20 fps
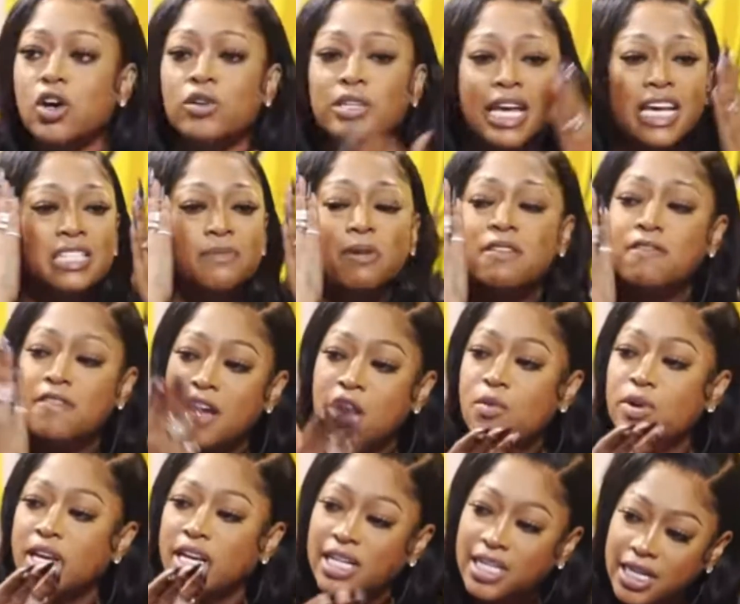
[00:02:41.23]
let's be
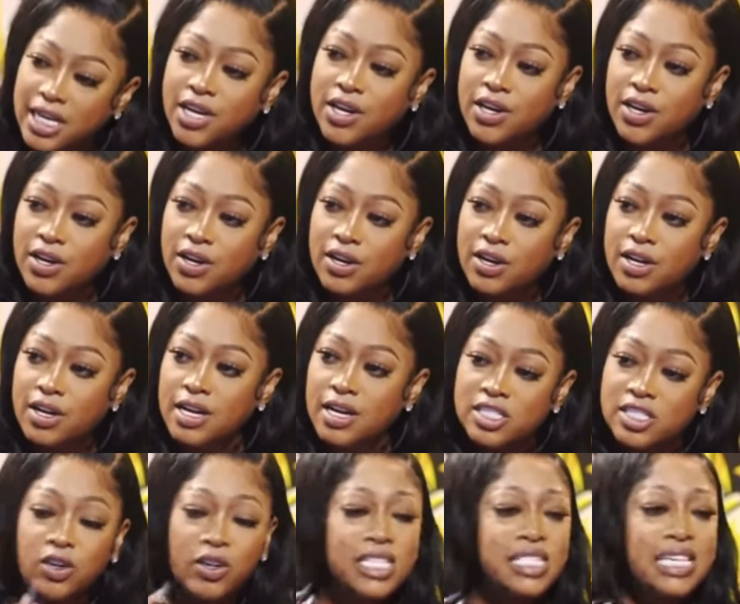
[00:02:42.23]
very clear.
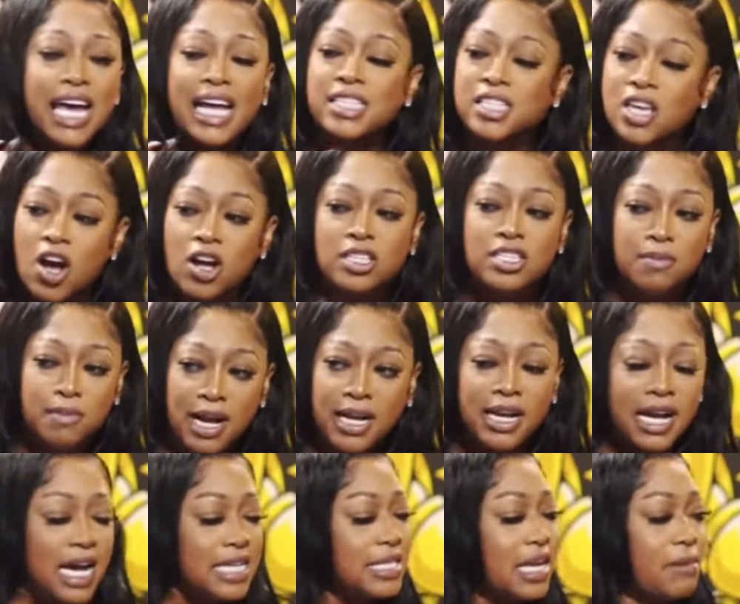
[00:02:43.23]
Right. So this is how I talk to my
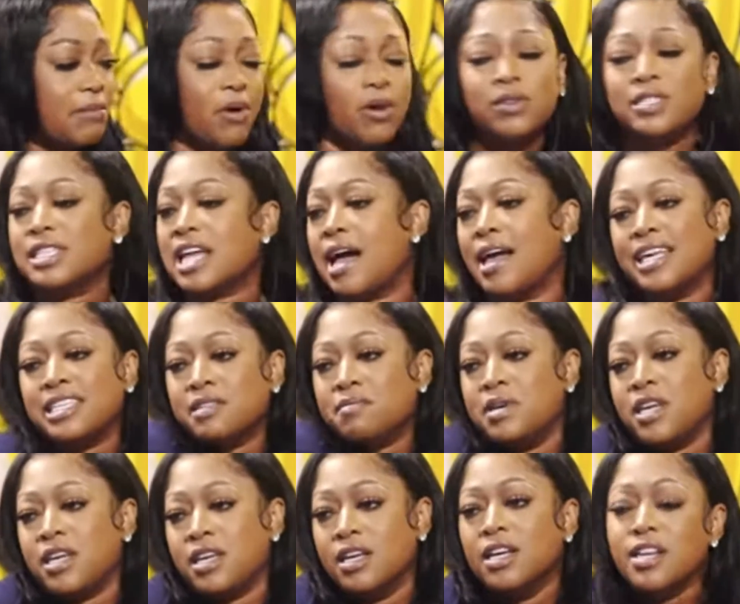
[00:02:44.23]
guys. Like, bro, stop. It's
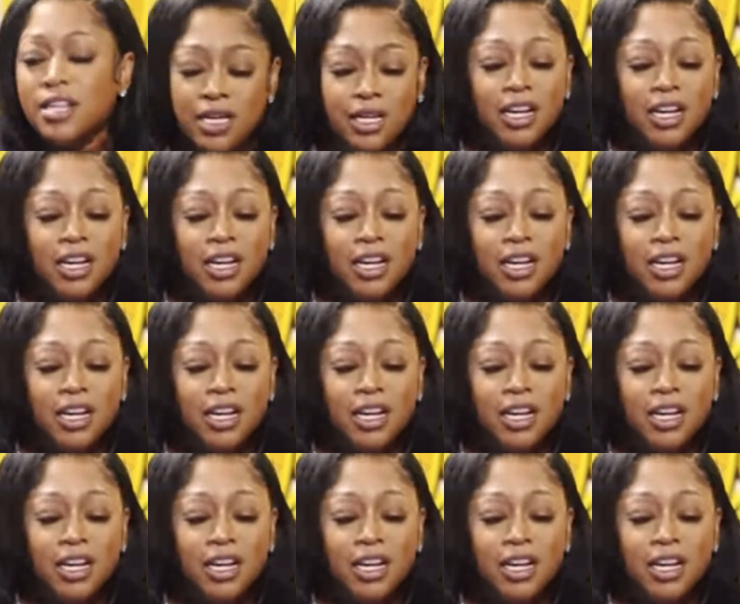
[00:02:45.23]
me.